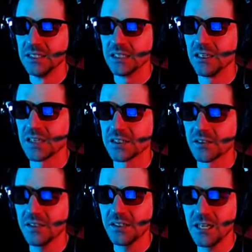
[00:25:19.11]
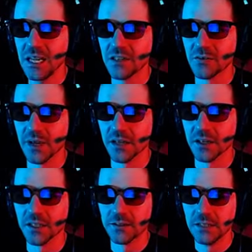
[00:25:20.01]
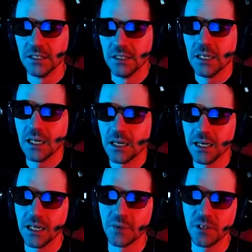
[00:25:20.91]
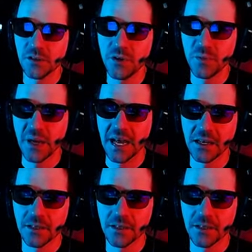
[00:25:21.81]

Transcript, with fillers: Okay, so let's get out of the way here. I am going to switch back.